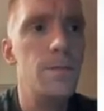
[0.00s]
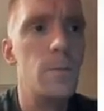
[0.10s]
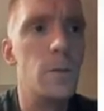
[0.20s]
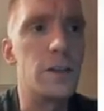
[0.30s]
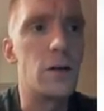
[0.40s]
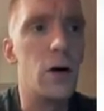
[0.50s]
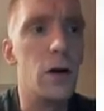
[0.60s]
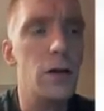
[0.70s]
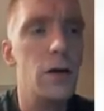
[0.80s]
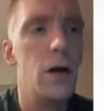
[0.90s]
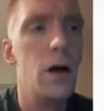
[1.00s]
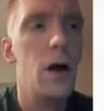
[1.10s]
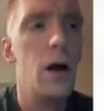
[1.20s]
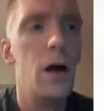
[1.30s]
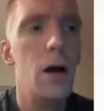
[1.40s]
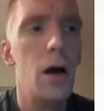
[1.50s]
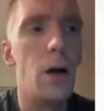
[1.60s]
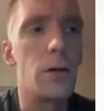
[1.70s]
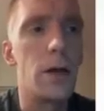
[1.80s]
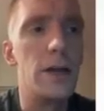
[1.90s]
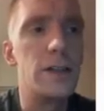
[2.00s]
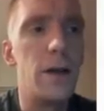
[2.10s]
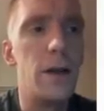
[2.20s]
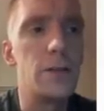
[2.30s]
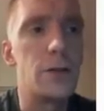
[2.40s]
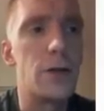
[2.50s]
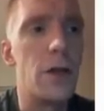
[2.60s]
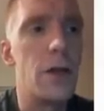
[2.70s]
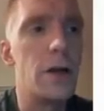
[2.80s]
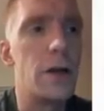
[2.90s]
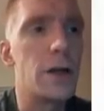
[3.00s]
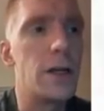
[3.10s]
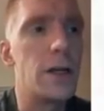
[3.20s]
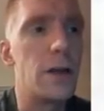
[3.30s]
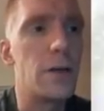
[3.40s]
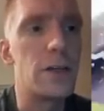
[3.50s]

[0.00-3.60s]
what's it called? Oh, guys, I lost my train of thought here. I can't think for a